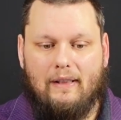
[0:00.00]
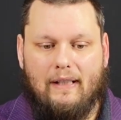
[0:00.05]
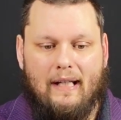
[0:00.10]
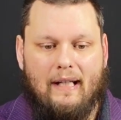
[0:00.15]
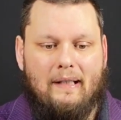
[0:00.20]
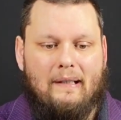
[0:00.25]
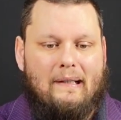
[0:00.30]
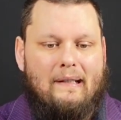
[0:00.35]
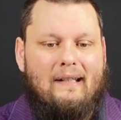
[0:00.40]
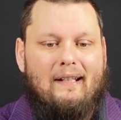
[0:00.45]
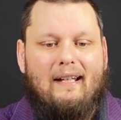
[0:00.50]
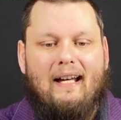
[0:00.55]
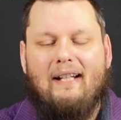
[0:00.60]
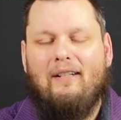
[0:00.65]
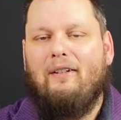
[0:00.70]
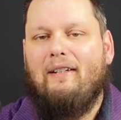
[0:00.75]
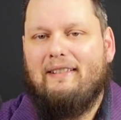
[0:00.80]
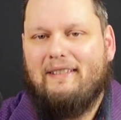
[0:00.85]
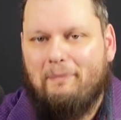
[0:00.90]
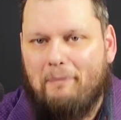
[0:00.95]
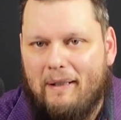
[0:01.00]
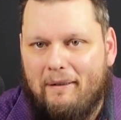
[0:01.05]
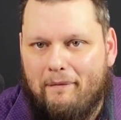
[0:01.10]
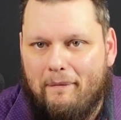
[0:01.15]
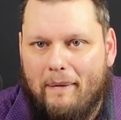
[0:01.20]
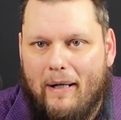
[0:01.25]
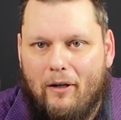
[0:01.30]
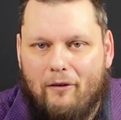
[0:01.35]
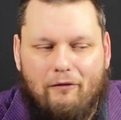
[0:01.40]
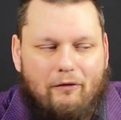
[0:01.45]
Okay, I know that's a bit of
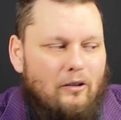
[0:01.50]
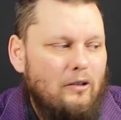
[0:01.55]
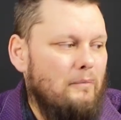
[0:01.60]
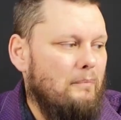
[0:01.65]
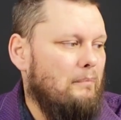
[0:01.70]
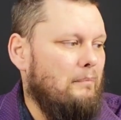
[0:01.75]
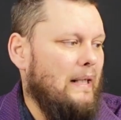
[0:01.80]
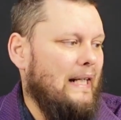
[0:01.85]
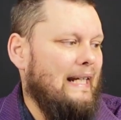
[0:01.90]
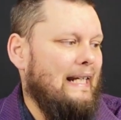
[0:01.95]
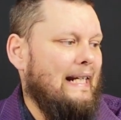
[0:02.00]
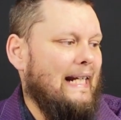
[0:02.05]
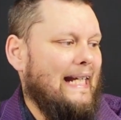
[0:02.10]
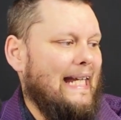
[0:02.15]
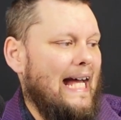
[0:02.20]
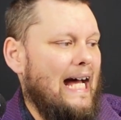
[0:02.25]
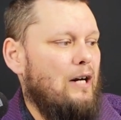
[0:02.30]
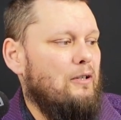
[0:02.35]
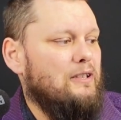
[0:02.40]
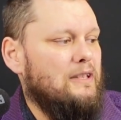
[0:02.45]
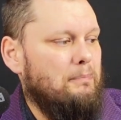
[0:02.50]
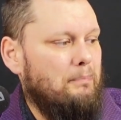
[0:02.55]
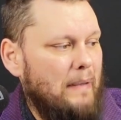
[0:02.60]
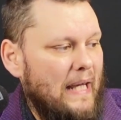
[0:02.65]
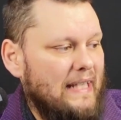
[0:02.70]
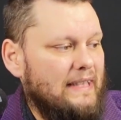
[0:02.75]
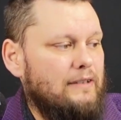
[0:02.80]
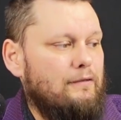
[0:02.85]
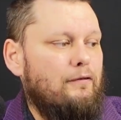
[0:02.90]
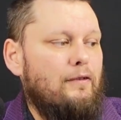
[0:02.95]
a mouthful, but it accounts
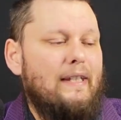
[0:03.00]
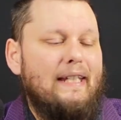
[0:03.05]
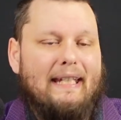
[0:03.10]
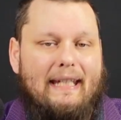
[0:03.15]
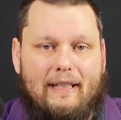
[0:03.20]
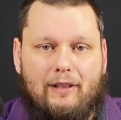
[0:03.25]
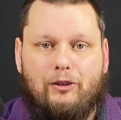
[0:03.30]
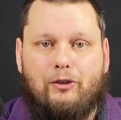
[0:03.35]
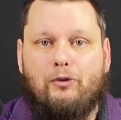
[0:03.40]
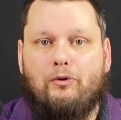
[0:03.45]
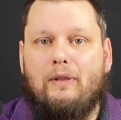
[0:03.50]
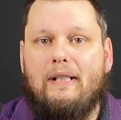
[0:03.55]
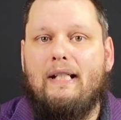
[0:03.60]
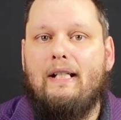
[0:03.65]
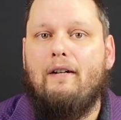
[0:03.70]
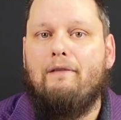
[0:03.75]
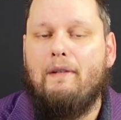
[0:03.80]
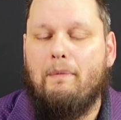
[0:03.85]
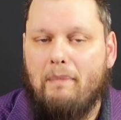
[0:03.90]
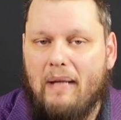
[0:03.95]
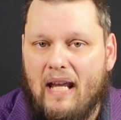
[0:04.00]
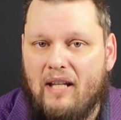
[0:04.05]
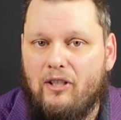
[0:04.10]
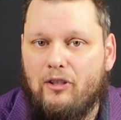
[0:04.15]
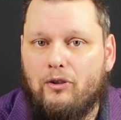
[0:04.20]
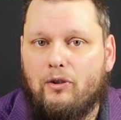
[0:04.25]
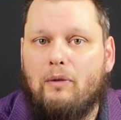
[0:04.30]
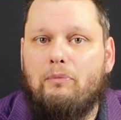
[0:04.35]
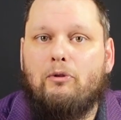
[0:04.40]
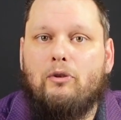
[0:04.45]
best for the history of the
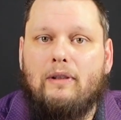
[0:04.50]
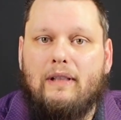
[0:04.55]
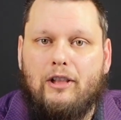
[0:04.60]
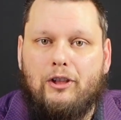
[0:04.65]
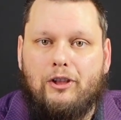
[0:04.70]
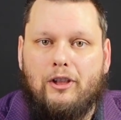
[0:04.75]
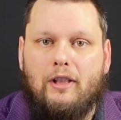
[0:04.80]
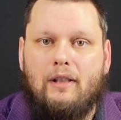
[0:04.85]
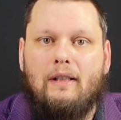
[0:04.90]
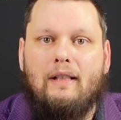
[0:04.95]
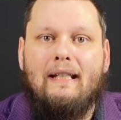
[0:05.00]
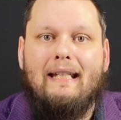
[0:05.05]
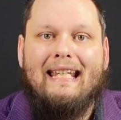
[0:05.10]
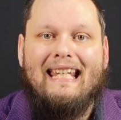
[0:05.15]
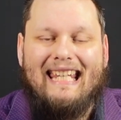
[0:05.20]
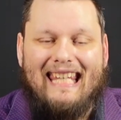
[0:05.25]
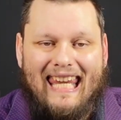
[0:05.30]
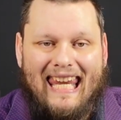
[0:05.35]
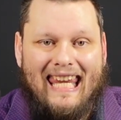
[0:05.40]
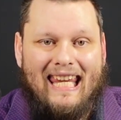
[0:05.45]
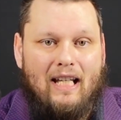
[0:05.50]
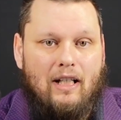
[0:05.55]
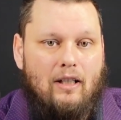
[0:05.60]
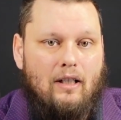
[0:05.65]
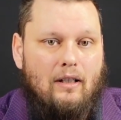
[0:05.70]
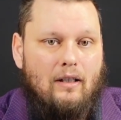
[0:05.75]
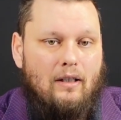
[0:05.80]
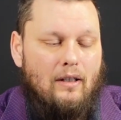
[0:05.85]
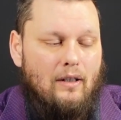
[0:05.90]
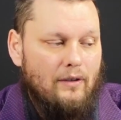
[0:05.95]
manuscript tradition
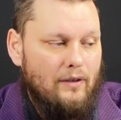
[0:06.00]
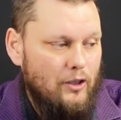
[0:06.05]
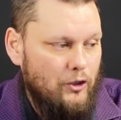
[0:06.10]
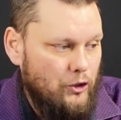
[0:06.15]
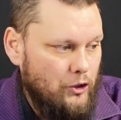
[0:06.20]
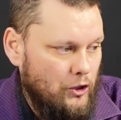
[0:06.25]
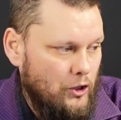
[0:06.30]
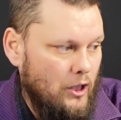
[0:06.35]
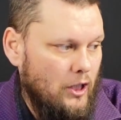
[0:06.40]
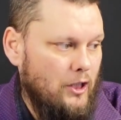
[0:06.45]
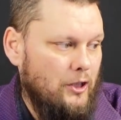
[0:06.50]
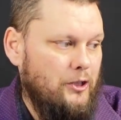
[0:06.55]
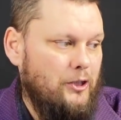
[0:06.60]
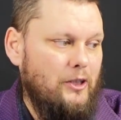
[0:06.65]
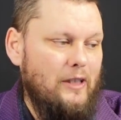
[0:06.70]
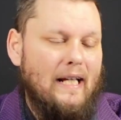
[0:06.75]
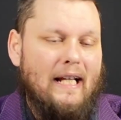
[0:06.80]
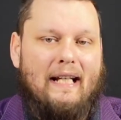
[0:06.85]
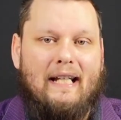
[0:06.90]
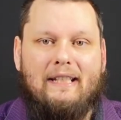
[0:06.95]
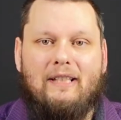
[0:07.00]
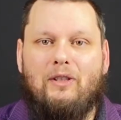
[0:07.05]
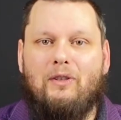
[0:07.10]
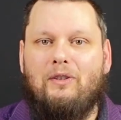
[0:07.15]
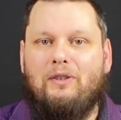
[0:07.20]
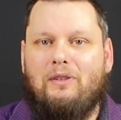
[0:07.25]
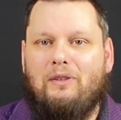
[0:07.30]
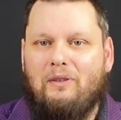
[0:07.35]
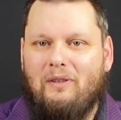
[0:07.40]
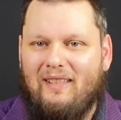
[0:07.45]
in the church. And I
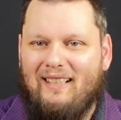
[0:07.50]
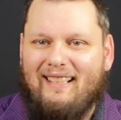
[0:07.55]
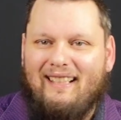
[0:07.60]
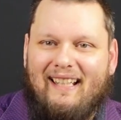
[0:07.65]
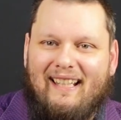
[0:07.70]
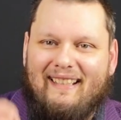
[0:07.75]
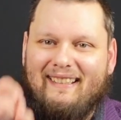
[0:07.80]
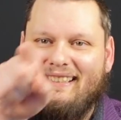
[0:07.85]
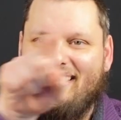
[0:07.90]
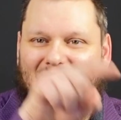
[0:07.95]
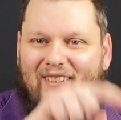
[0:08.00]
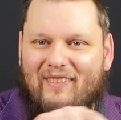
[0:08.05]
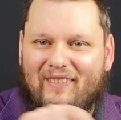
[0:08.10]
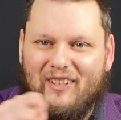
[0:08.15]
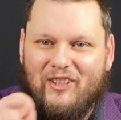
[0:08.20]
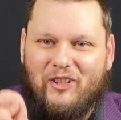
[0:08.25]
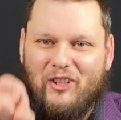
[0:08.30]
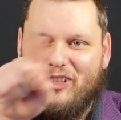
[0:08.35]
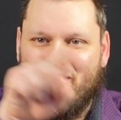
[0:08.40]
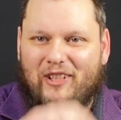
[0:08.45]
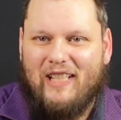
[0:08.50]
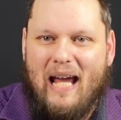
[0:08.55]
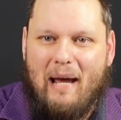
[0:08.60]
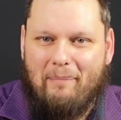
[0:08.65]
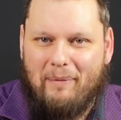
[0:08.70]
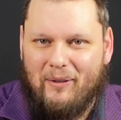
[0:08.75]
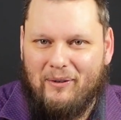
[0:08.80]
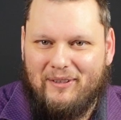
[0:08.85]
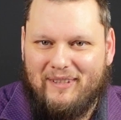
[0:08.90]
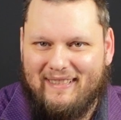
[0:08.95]
use, the church,
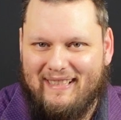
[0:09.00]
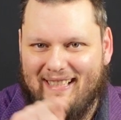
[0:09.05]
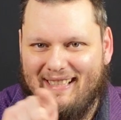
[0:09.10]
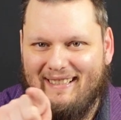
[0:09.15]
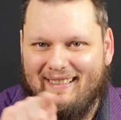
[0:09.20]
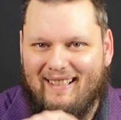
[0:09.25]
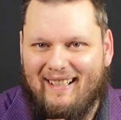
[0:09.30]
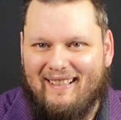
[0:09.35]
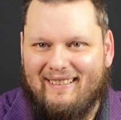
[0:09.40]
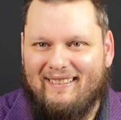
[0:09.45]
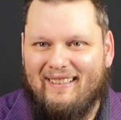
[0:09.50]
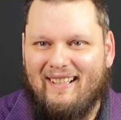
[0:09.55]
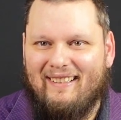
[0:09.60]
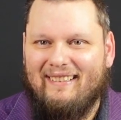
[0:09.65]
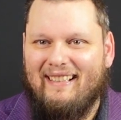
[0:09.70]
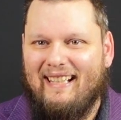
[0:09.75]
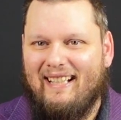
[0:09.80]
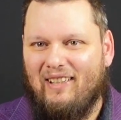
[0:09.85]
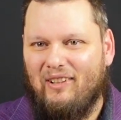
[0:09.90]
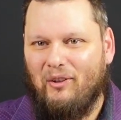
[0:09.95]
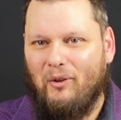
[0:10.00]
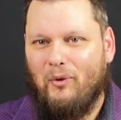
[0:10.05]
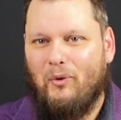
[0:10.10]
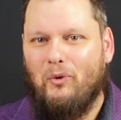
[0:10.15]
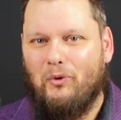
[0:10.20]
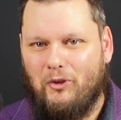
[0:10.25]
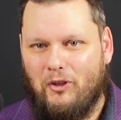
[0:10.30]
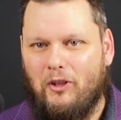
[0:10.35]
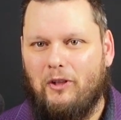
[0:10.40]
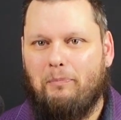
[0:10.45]
capital C, not like a
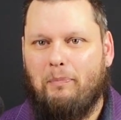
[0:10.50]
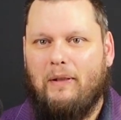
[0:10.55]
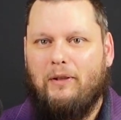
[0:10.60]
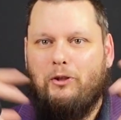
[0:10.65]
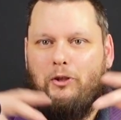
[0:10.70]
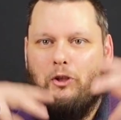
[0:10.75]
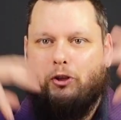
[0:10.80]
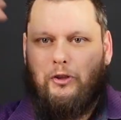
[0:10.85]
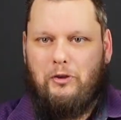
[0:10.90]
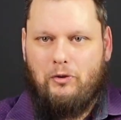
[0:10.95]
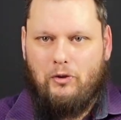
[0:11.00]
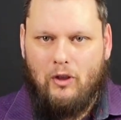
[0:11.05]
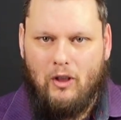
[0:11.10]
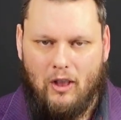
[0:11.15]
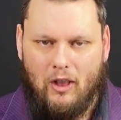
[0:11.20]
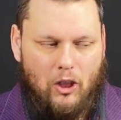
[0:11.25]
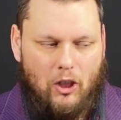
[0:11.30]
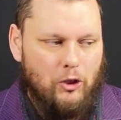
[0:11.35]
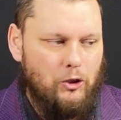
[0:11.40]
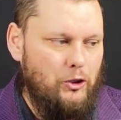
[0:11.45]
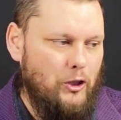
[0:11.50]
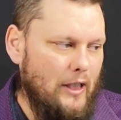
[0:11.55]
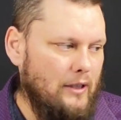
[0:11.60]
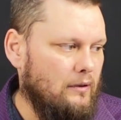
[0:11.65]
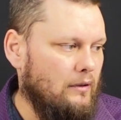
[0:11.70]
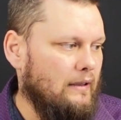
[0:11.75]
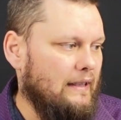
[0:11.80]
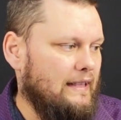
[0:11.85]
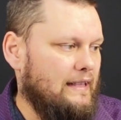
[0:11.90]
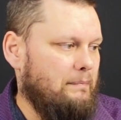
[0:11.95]
local church, but just
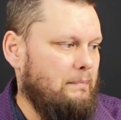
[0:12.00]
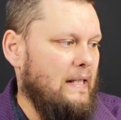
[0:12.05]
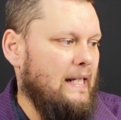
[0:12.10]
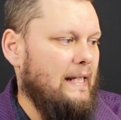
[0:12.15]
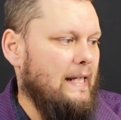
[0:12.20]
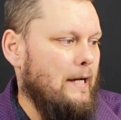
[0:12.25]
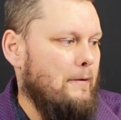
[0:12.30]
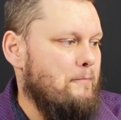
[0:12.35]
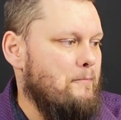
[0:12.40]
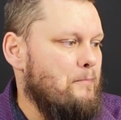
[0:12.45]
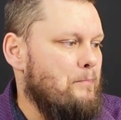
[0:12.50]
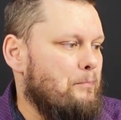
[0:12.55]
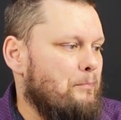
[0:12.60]
generally speaking.